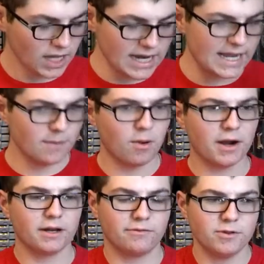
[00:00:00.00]
And he had
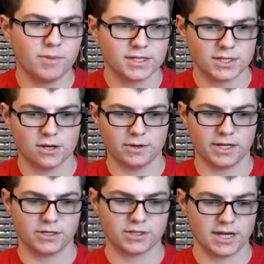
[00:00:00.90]
bought it a few months ago and
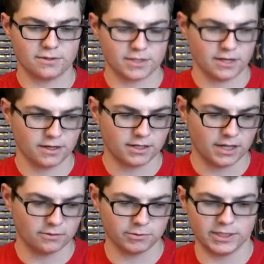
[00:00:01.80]
had just now started
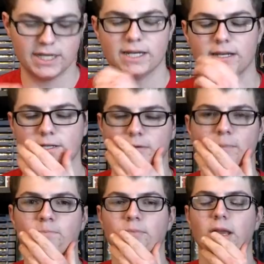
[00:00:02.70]
really getting into it.
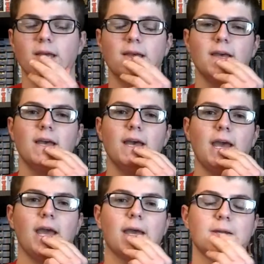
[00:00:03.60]

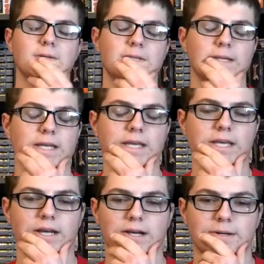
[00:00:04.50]
And
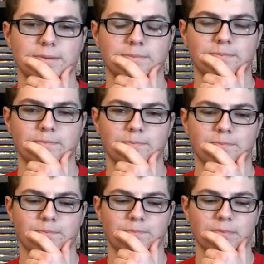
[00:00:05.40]
he
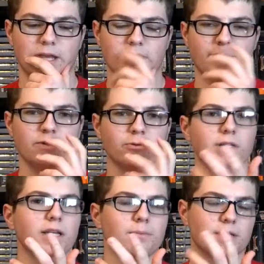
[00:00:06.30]
has been
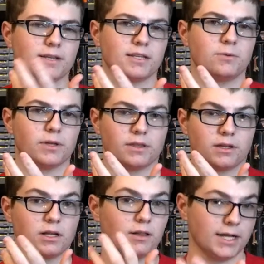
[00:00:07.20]
really obsessing with
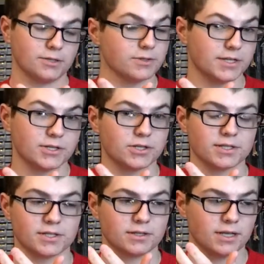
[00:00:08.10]
collector's
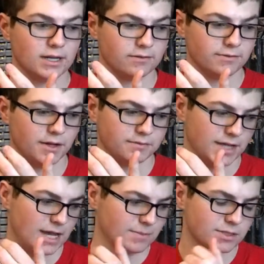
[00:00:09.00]
editions of
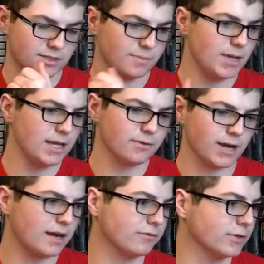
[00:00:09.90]
games. To me, they're
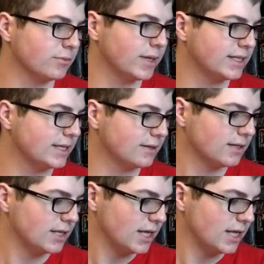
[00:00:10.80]
not a real big deal.